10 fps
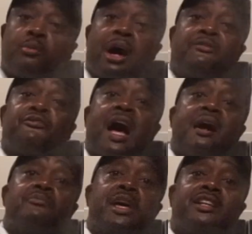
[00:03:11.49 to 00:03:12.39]
about
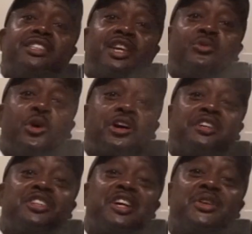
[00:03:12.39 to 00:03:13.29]
5 minutes, then we'll
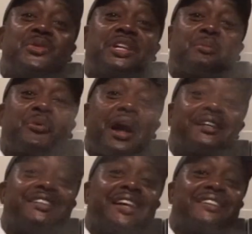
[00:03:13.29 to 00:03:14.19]
continue with the
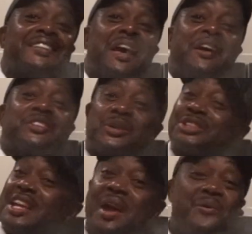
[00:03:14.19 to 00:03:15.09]
process. So
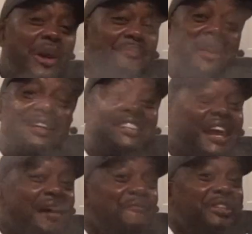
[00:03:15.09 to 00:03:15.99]
stay with me,
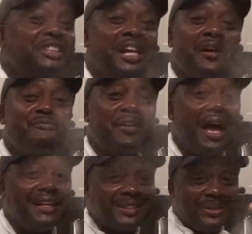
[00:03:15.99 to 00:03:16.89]
chef and
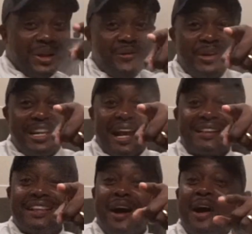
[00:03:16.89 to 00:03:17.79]
chefettes. We
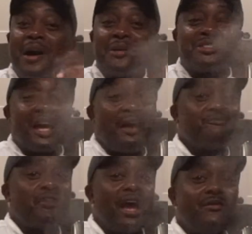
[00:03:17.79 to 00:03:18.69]
got the
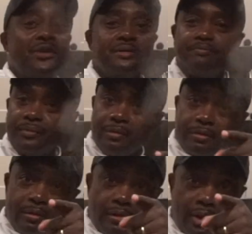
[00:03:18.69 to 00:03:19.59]
all-time favorite,
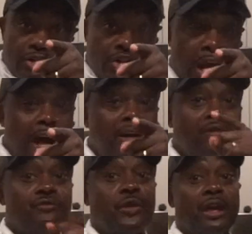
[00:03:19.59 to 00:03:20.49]

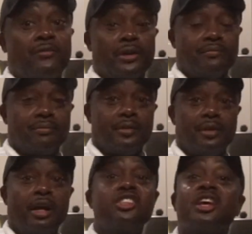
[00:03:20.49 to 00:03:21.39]
Italian favorite.
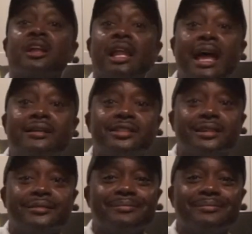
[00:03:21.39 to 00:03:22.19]
It's a classic.